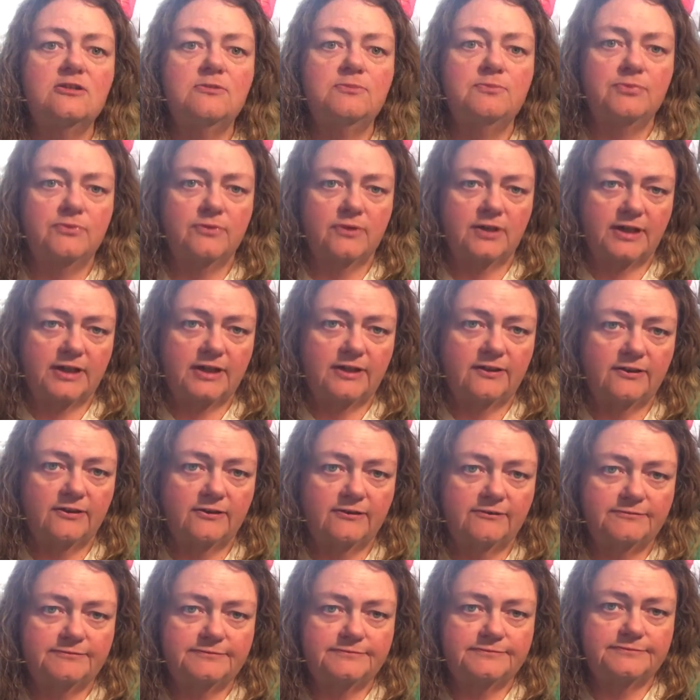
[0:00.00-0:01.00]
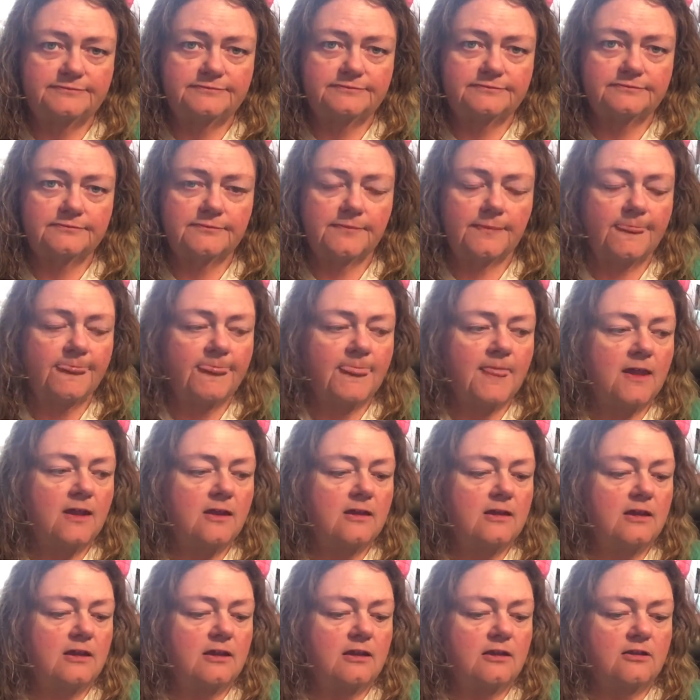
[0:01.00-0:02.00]
to breathe.
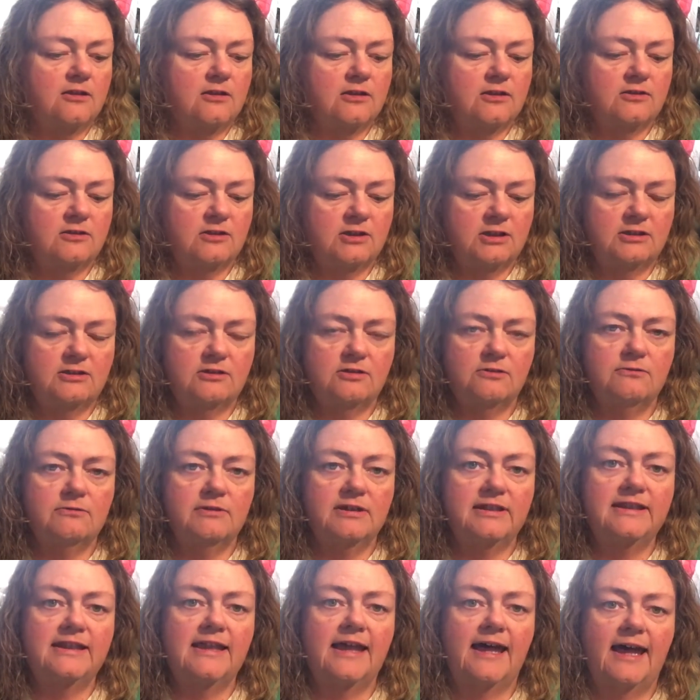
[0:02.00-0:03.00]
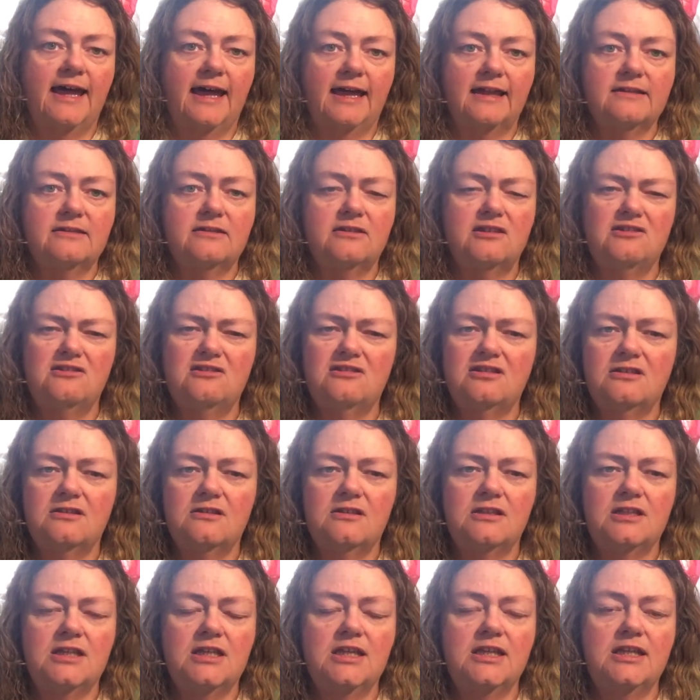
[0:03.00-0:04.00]
You need to relax. You
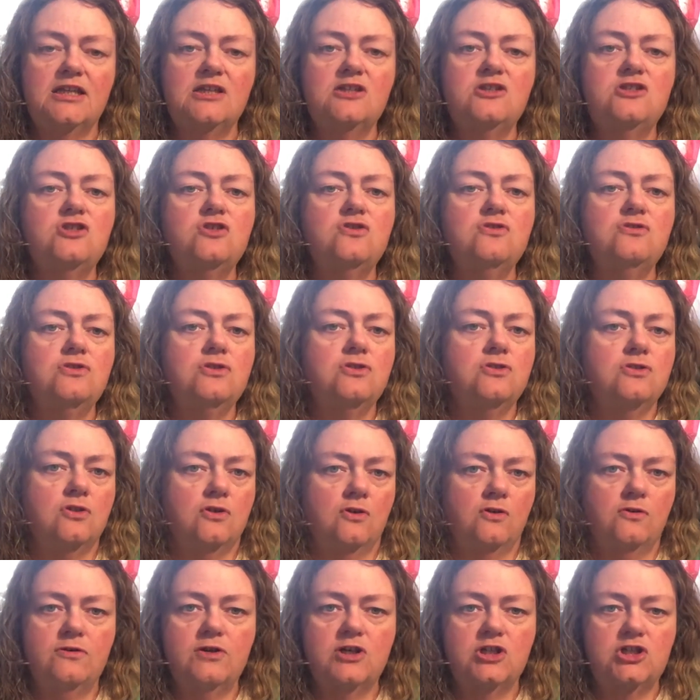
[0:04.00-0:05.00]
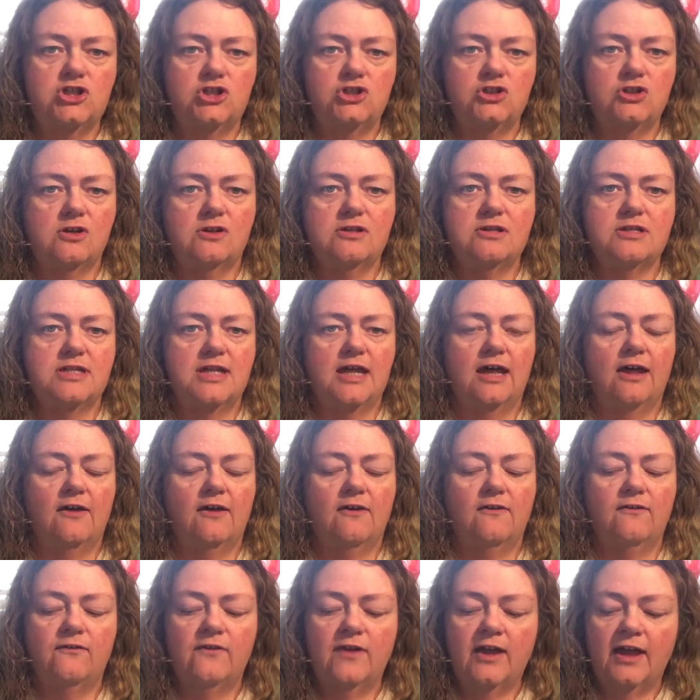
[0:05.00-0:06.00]
need to nourish
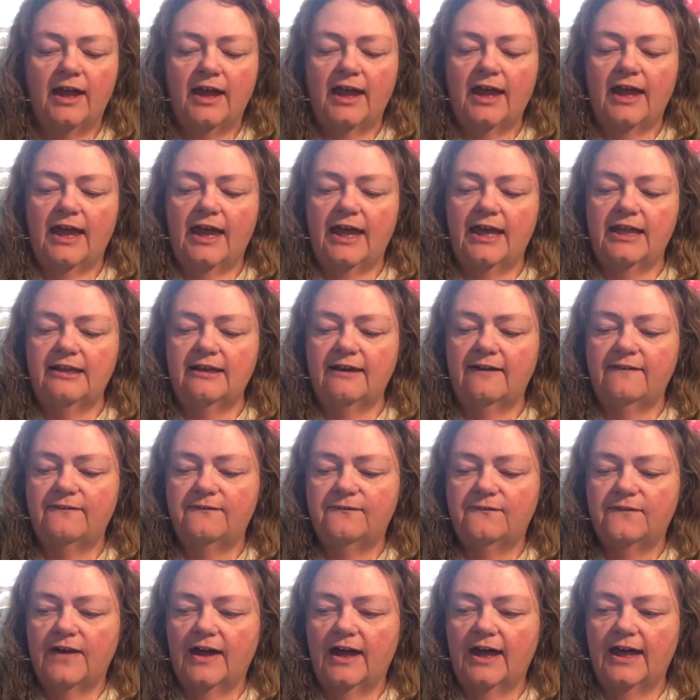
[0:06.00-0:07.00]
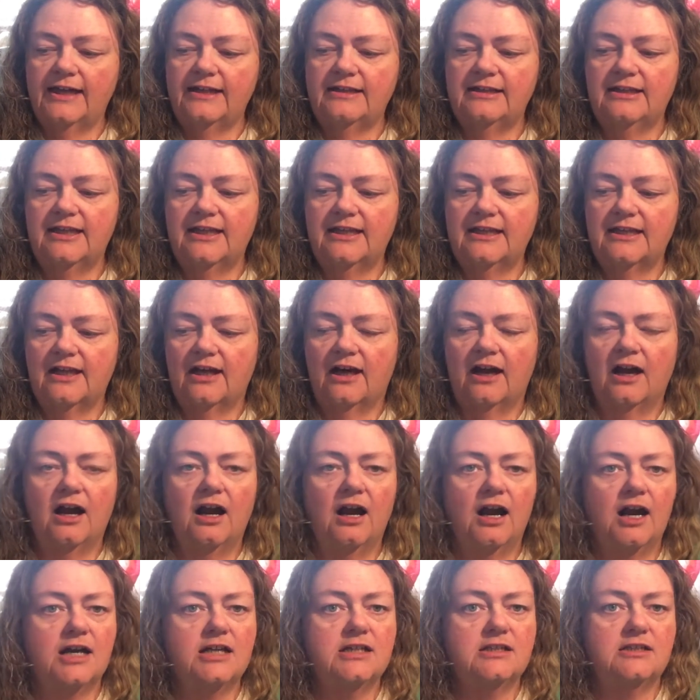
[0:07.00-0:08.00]
yourself. And I find it
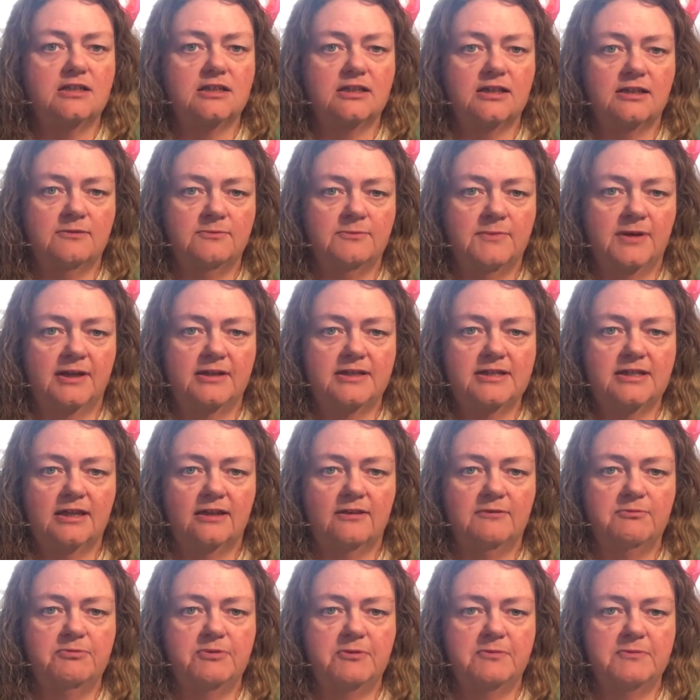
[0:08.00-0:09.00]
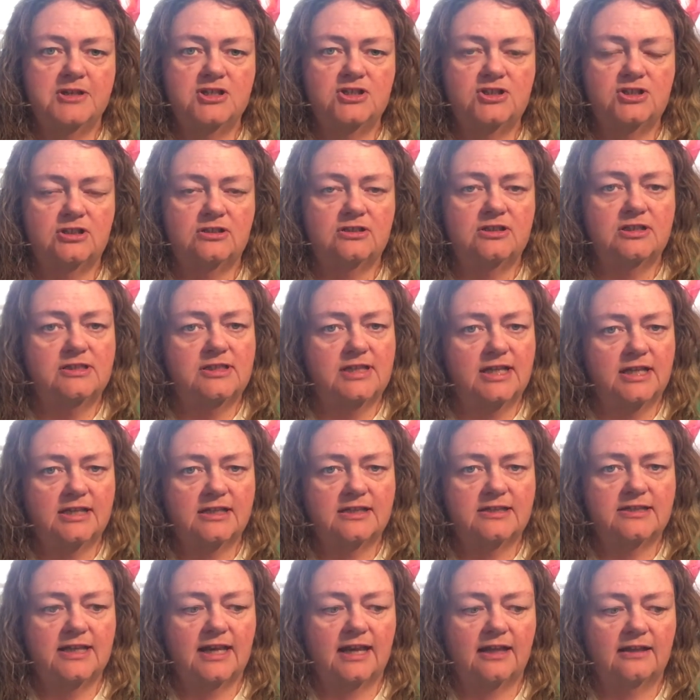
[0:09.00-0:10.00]
hard to give myself permission to take
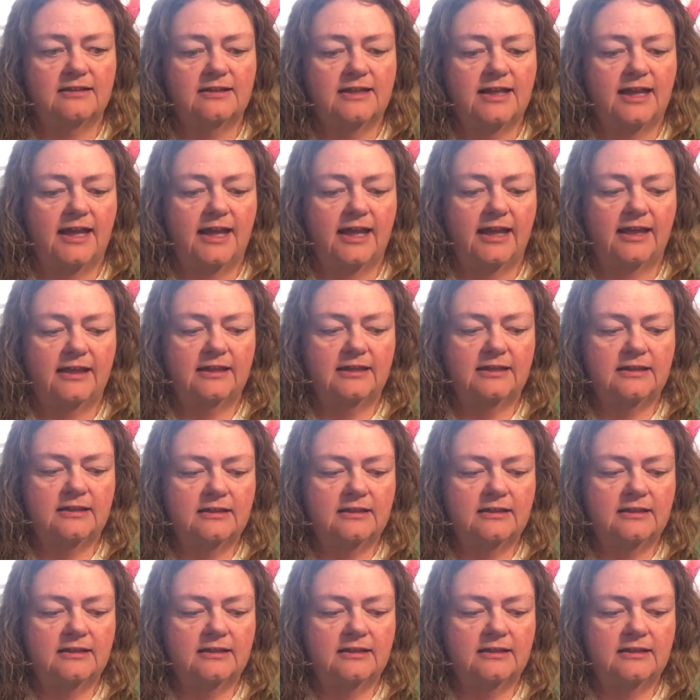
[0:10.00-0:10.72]
a down day.